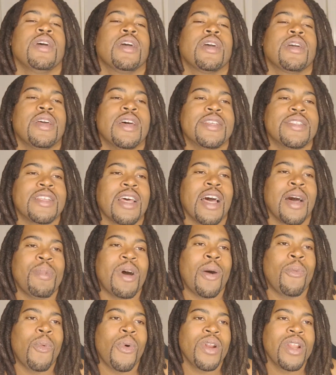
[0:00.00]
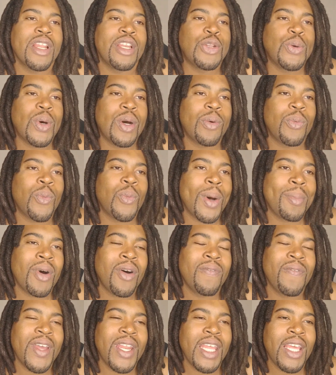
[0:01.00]
Cause I want to do one
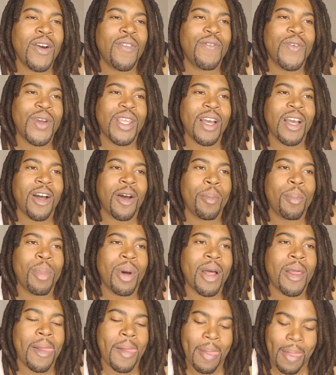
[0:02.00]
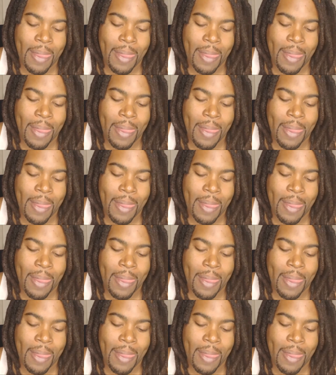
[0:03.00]
more video for y'all, but